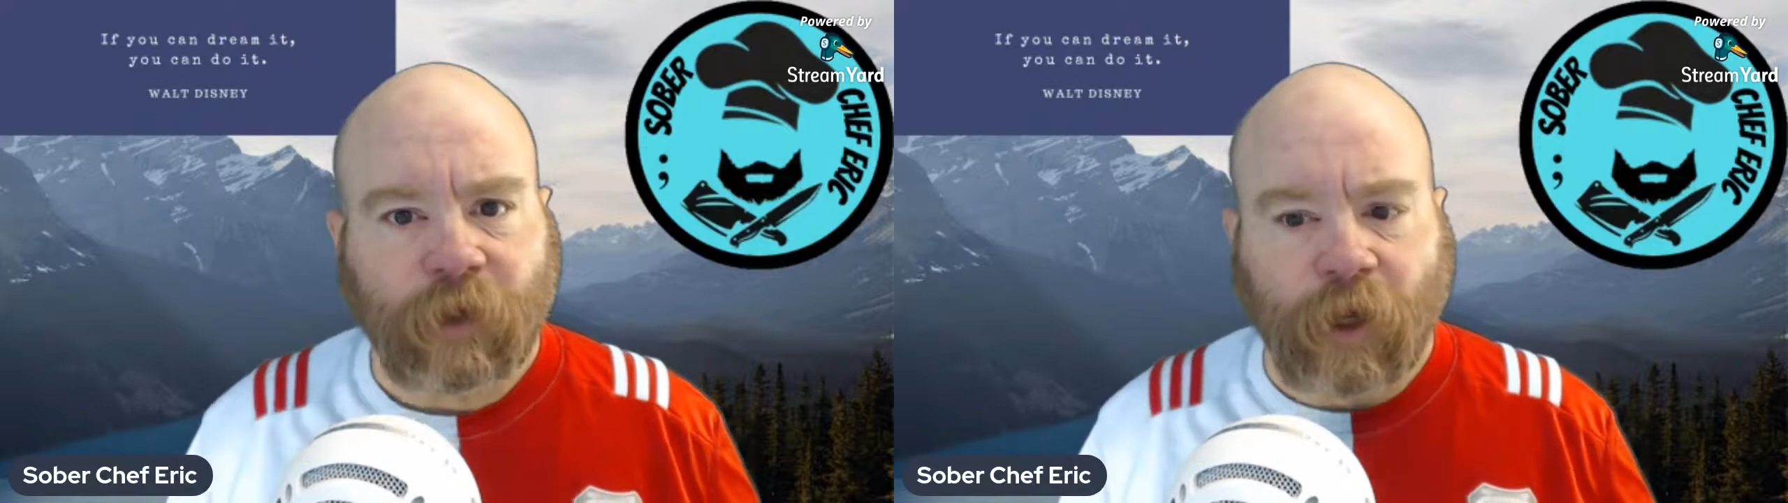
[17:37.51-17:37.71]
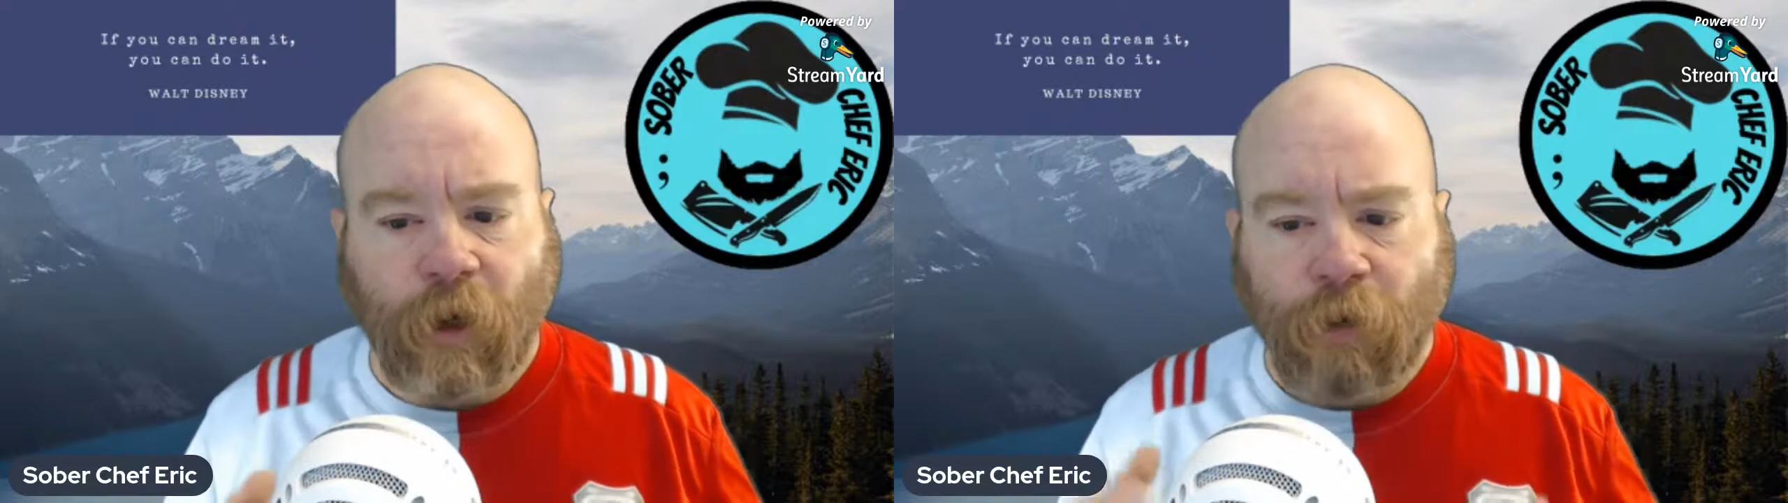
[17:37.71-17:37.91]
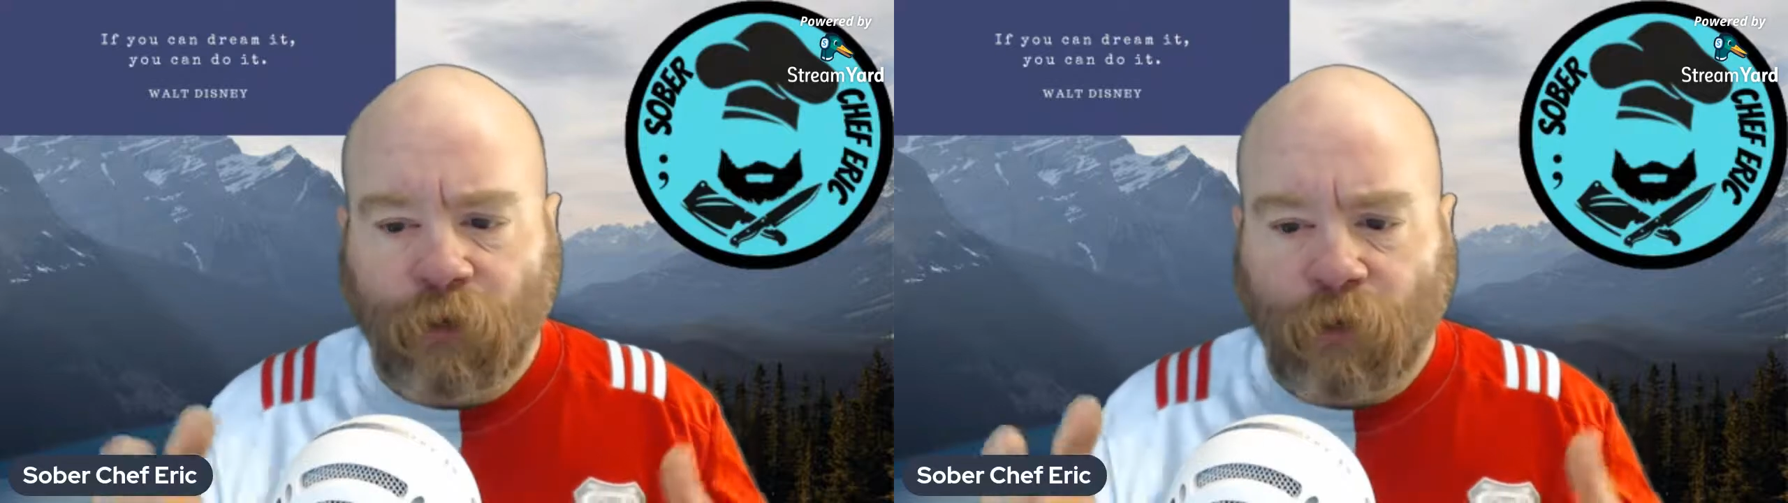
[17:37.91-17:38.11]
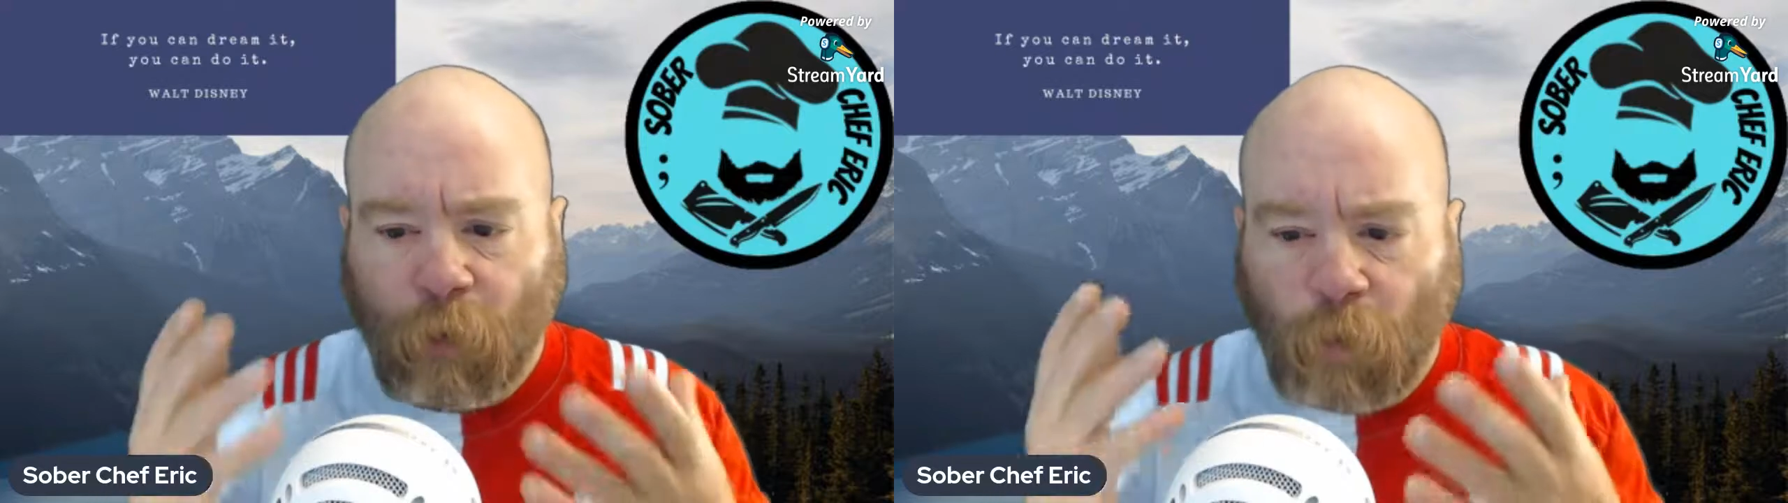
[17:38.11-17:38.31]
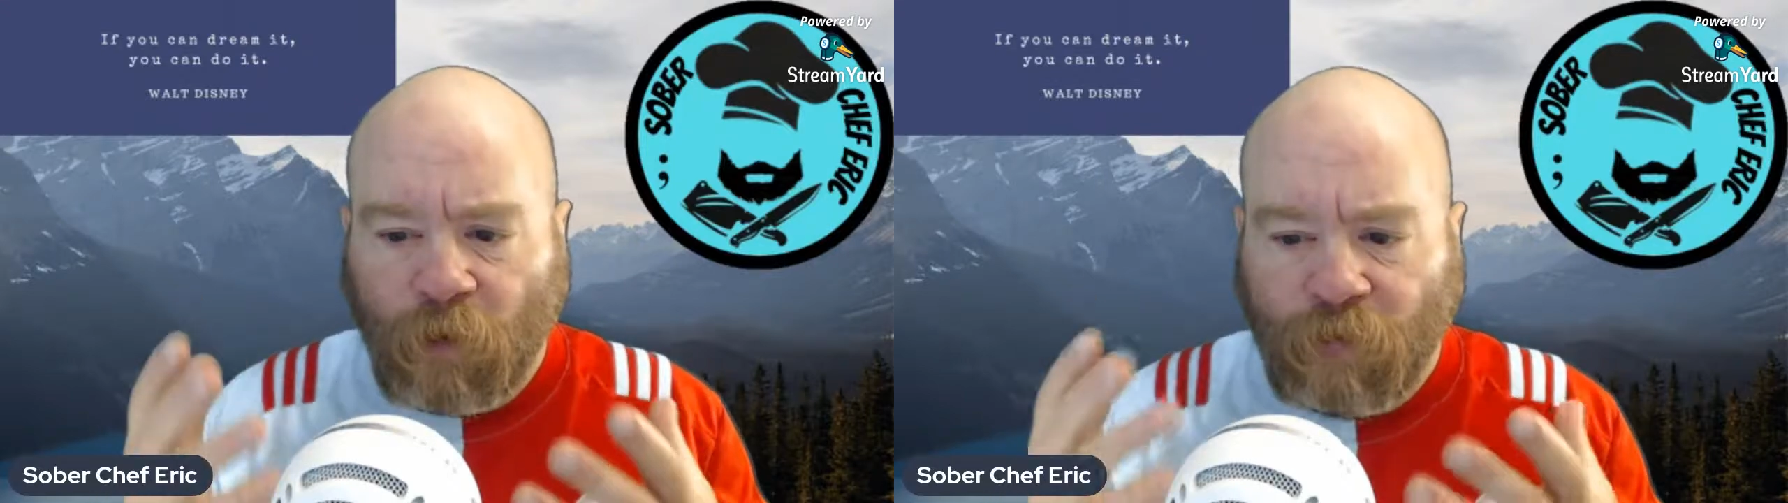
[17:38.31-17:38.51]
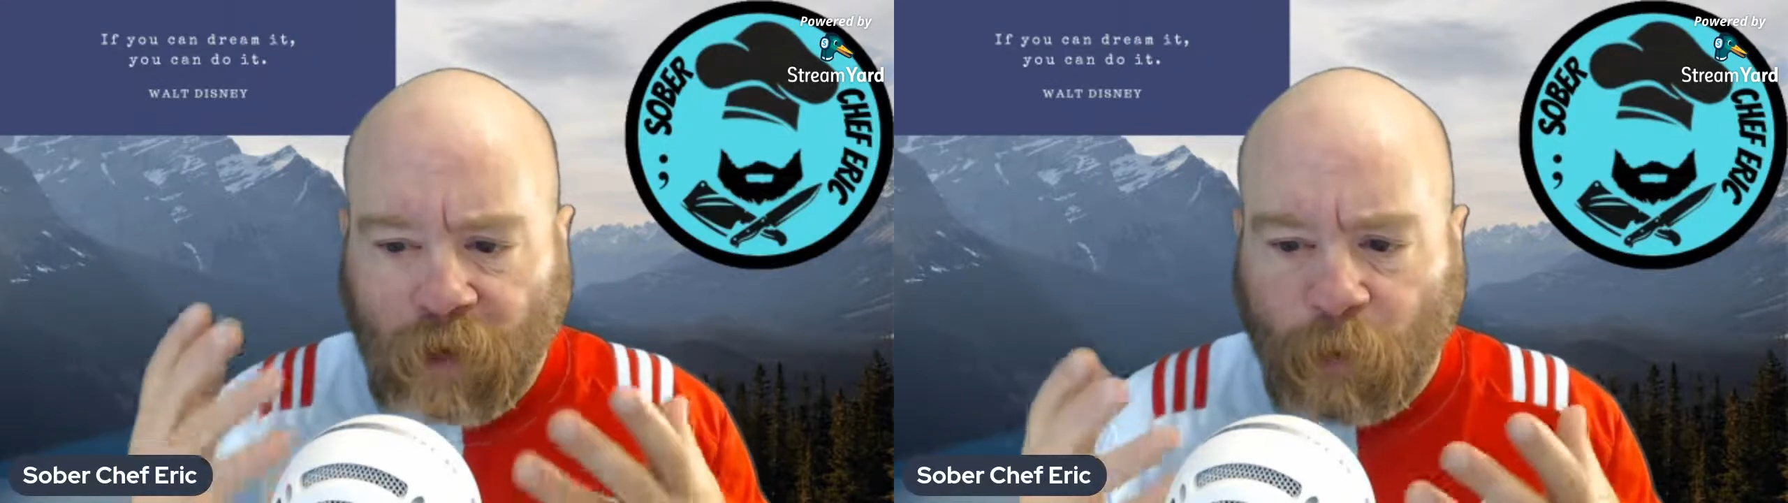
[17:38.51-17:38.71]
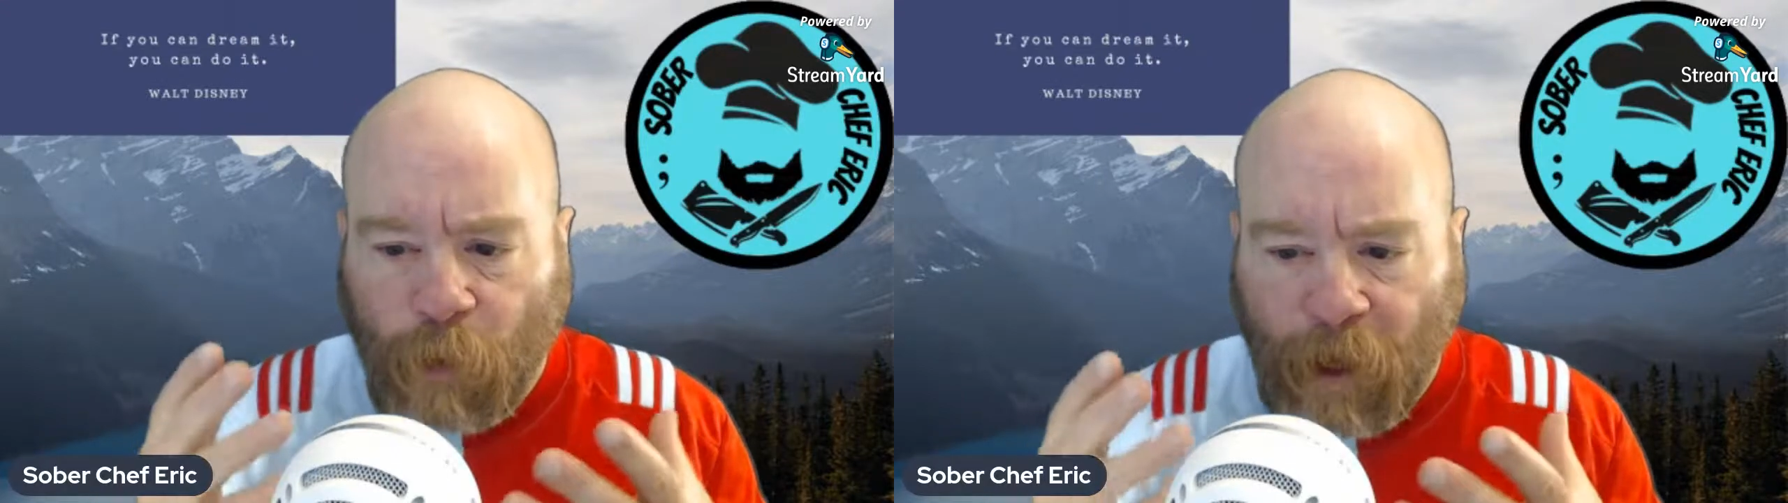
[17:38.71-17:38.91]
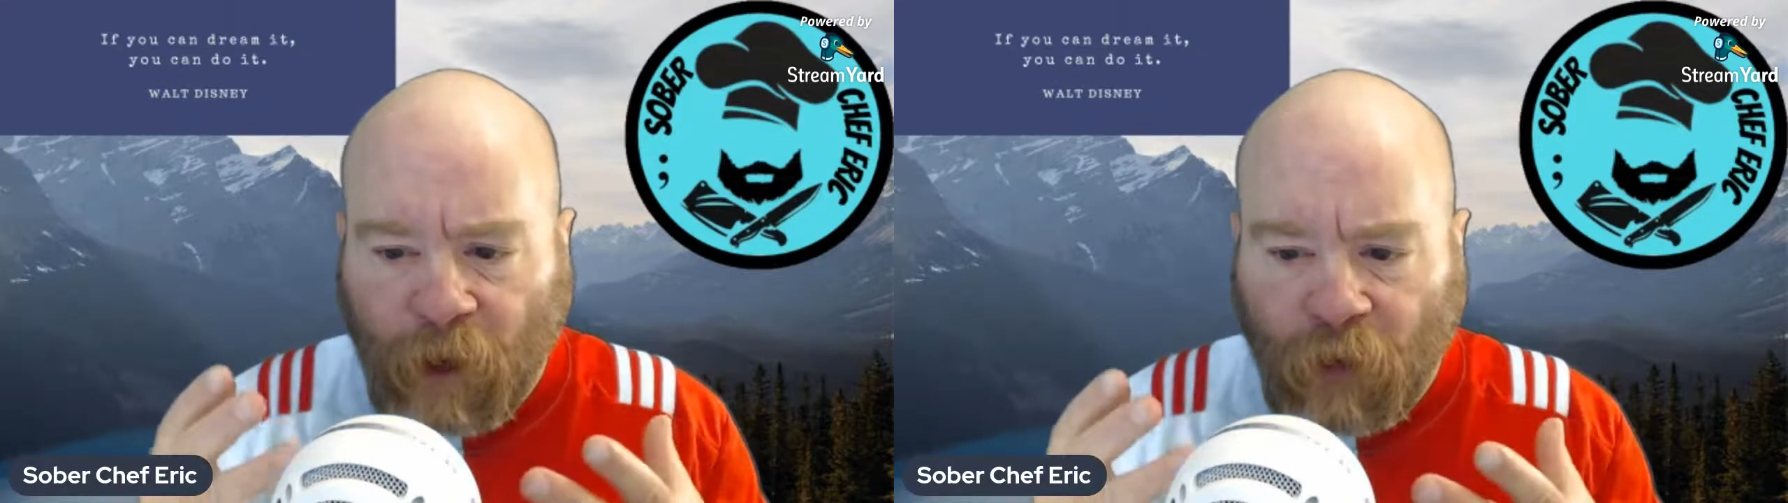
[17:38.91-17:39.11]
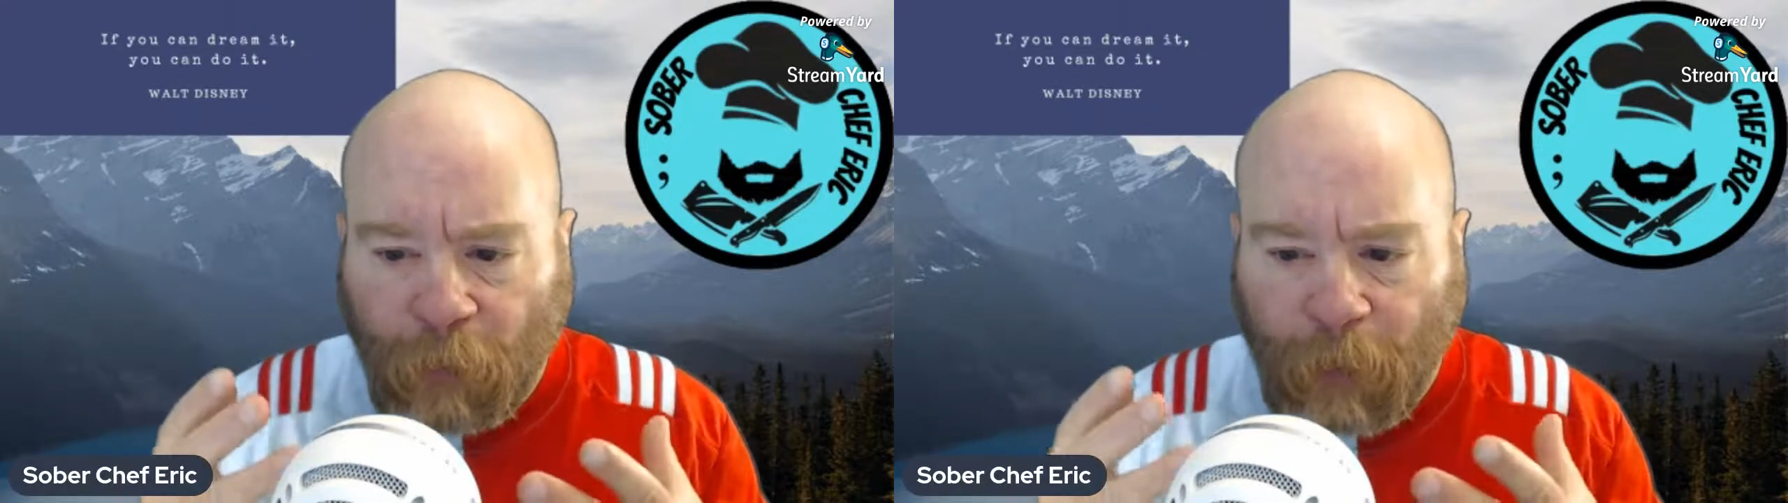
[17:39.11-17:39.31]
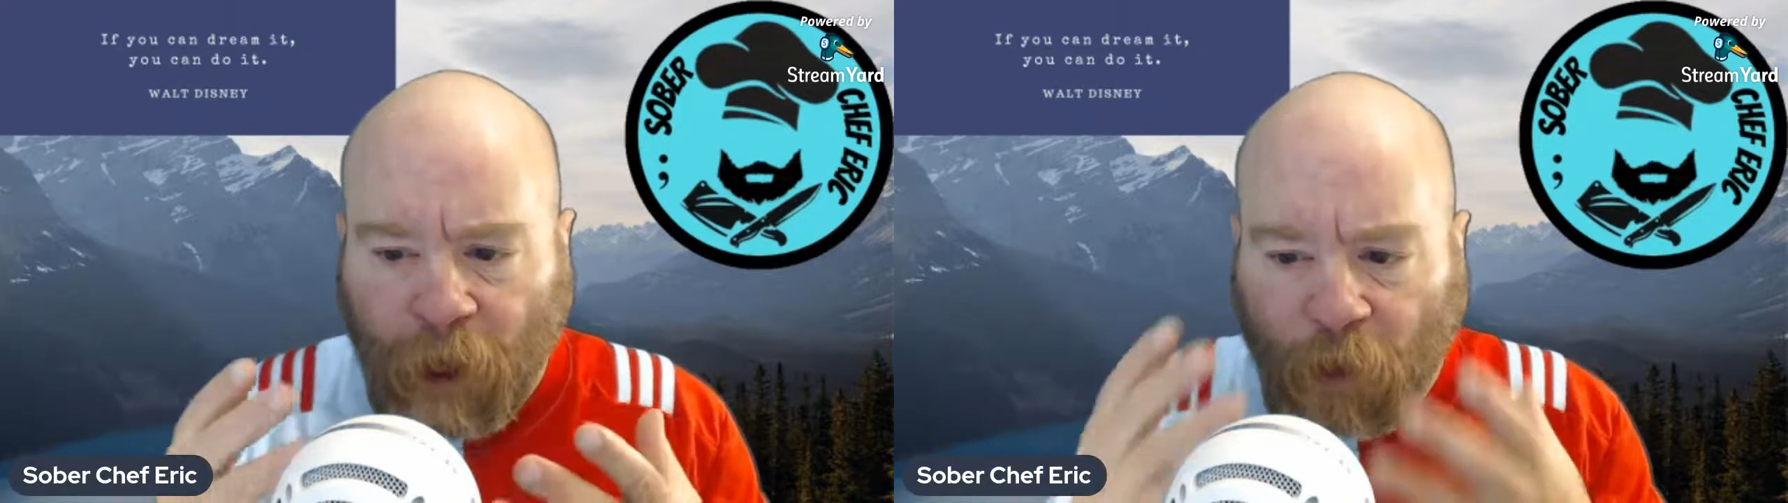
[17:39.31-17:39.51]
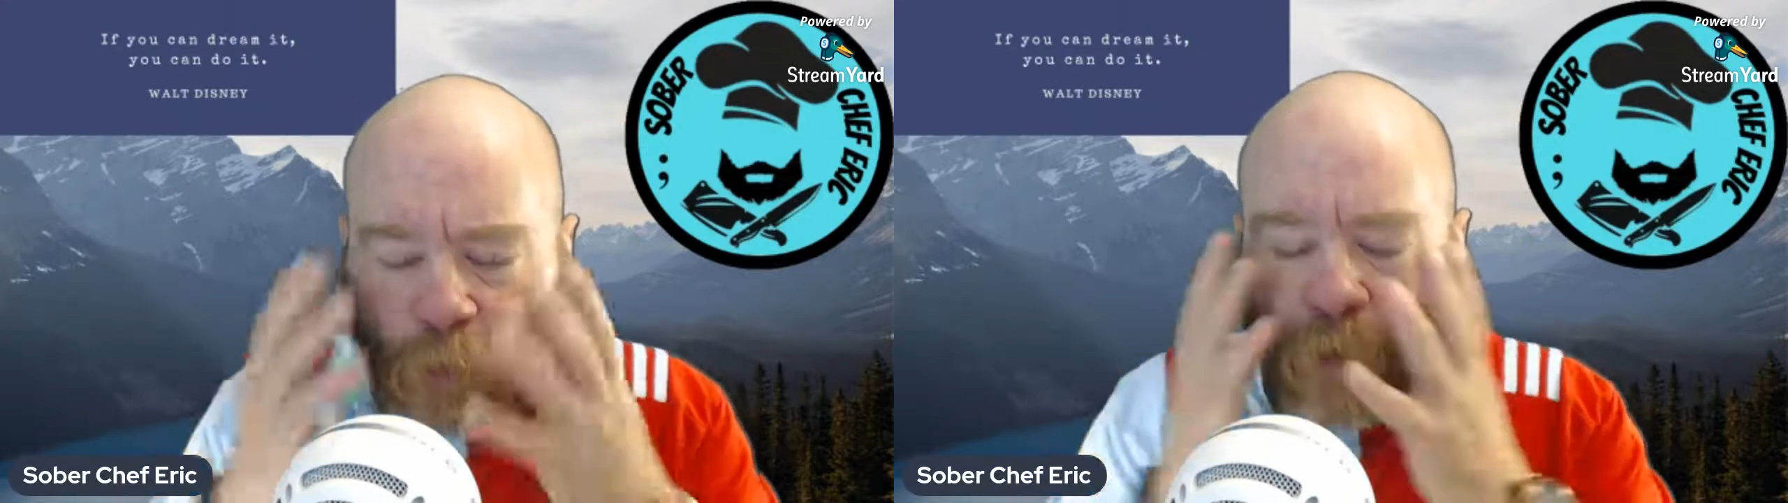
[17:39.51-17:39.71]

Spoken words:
You know, you'll get one thing right out of the bottle.